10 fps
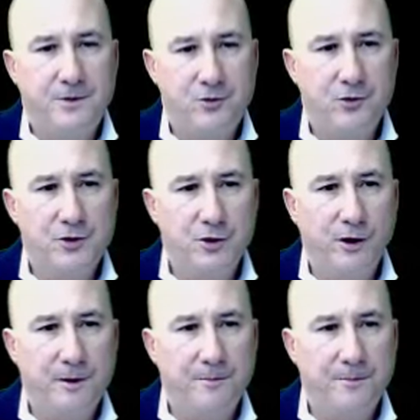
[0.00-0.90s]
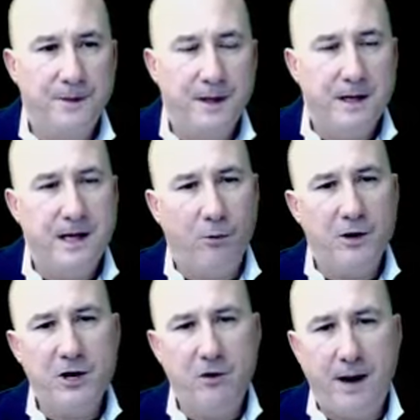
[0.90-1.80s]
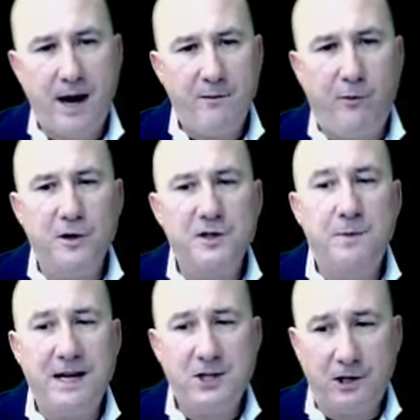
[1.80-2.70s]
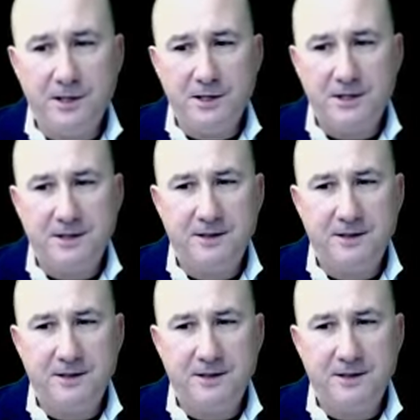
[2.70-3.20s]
True story. Now, when you're a mind force specialist,